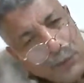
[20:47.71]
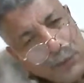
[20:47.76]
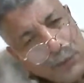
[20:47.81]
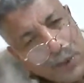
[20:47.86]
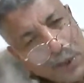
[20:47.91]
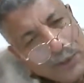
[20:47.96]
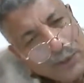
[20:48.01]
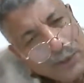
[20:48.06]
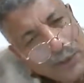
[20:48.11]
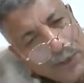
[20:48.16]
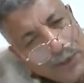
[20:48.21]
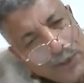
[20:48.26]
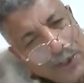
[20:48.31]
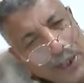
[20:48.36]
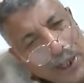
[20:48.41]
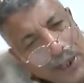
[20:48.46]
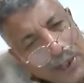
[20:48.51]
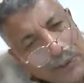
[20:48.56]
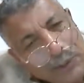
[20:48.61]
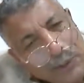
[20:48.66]
start
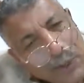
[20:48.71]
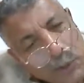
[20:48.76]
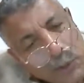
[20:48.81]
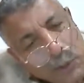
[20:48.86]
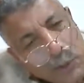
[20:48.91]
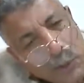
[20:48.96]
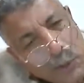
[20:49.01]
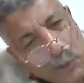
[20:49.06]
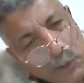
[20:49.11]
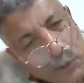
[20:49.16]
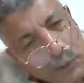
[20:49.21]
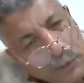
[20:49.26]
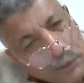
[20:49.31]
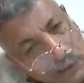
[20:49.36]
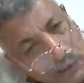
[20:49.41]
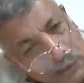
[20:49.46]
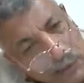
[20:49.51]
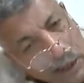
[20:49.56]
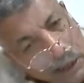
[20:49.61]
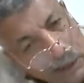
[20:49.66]
reading a literary work
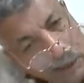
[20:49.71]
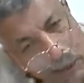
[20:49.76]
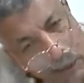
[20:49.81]
or